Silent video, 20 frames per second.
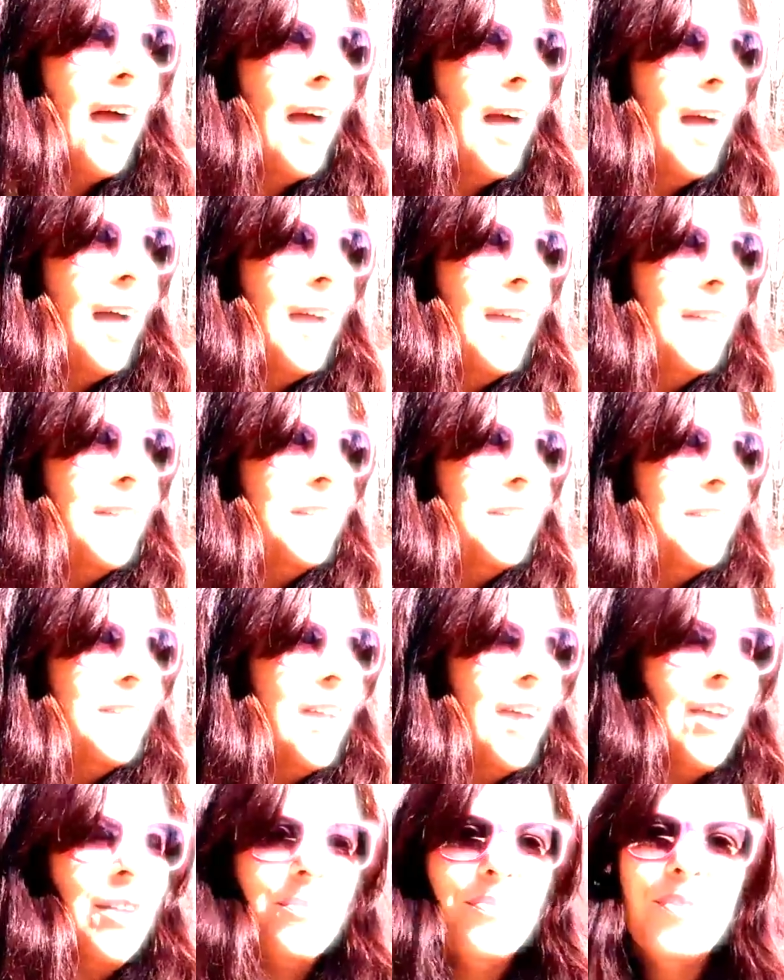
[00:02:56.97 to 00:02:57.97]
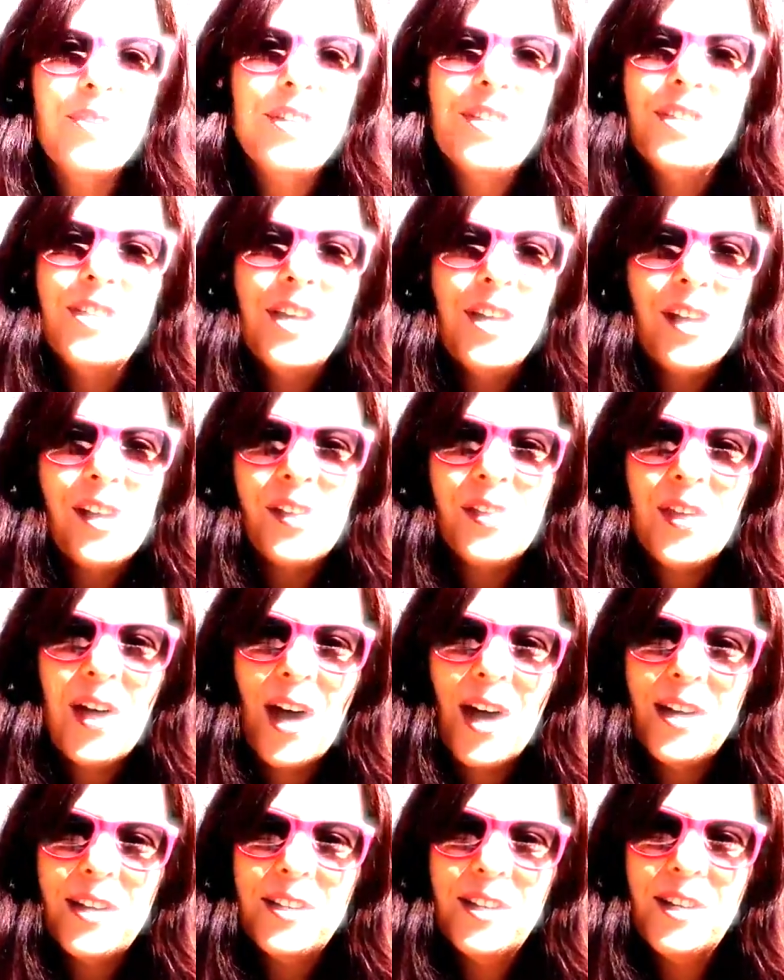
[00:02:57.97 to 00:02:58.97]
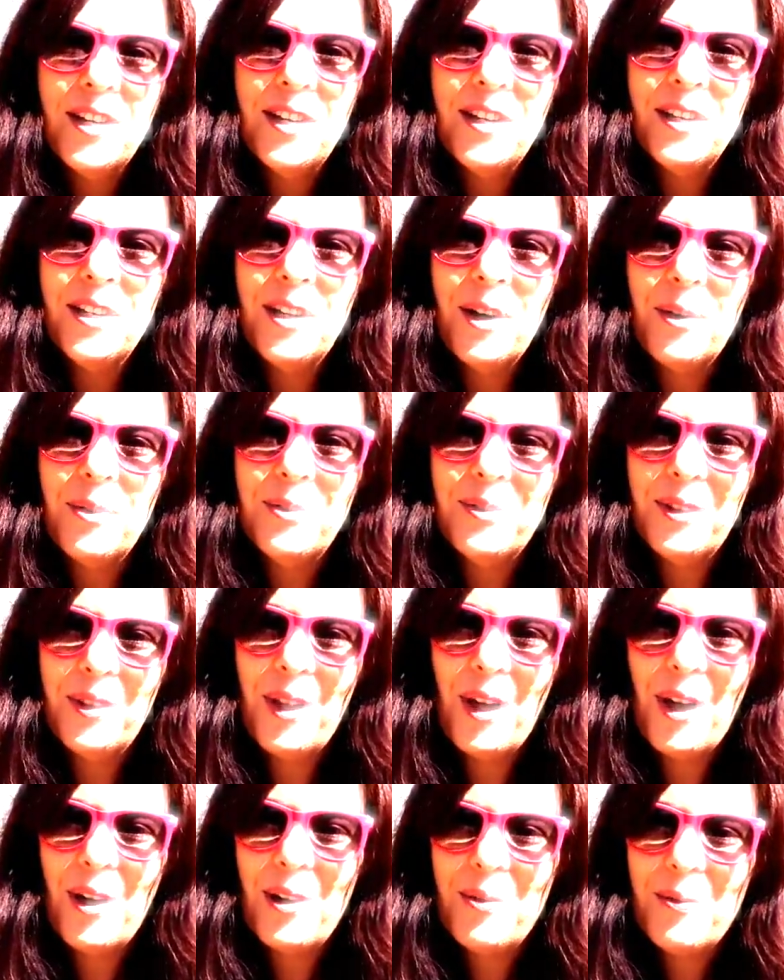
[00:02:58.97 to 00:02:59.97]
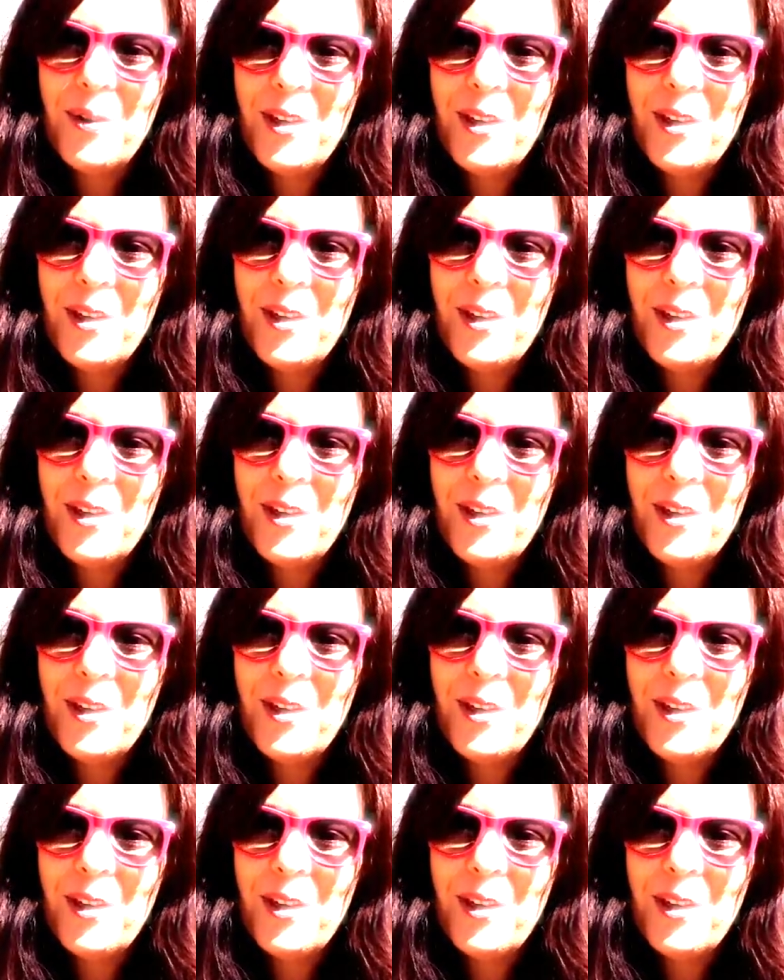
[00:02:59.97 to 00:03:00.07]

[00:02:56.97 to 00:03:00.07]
and everything that goes along